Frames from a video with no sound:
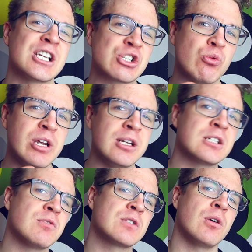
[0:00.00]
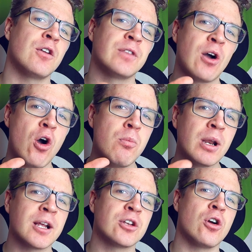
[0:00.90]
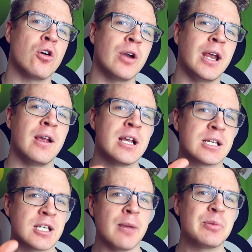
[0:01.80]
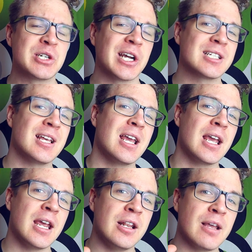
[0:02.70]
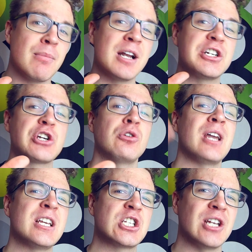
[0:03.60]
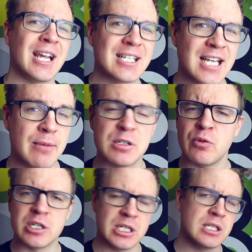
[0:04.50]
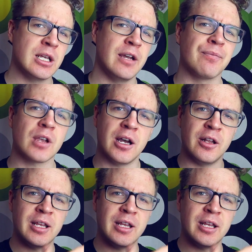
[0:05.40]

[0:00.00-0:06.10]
Swedish was one of the obligatory subjects in the matriculation exams, which is the kind of